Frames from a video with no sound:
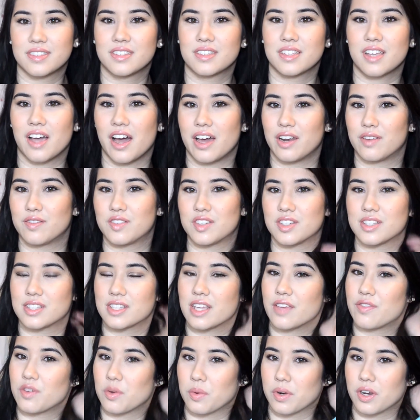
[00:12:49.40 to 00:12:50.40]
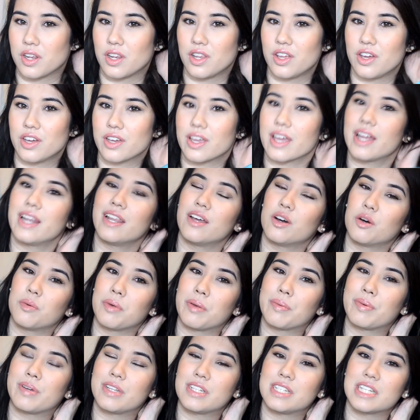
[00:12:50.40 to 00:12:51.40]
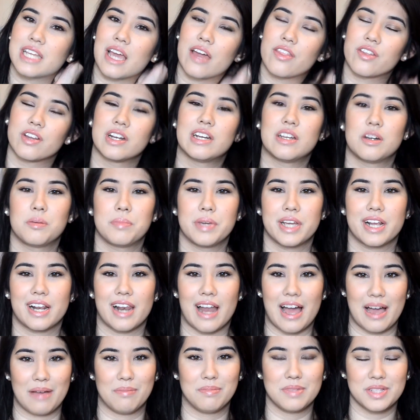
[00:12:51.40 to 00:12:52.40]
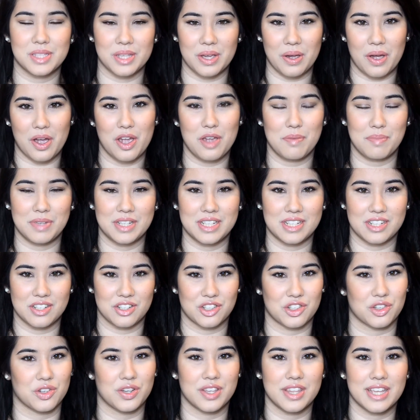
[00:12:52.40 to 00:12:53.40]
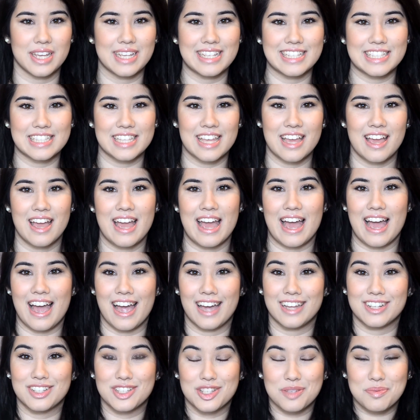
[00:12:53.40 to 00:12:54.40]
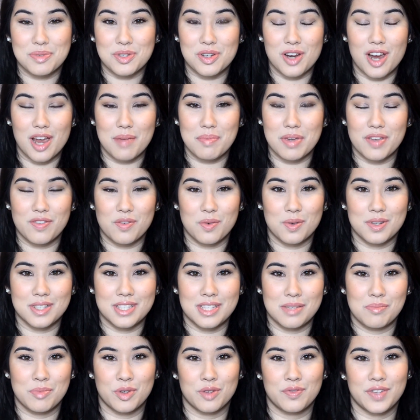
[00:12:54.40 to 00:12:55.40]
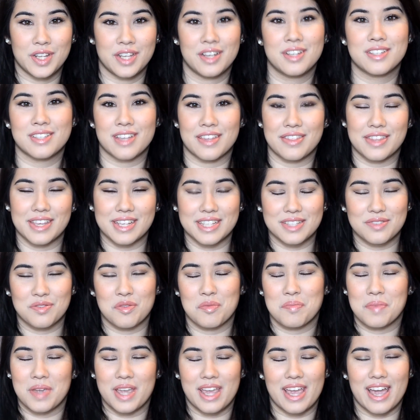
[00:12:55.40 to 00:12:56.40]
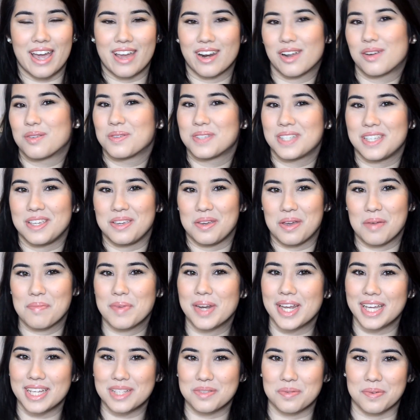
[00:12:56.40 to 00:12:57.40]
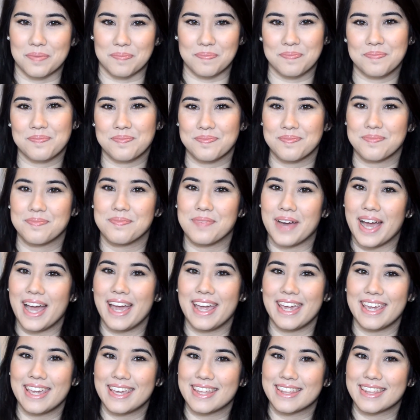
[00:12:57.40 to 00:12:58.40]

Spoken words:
kind of just if you want to look a little bit put together, a little bit glam. So I hope you did enjoy this, and subscribe if you want to see more videos like this from me, and I will see you in my next one. Bye!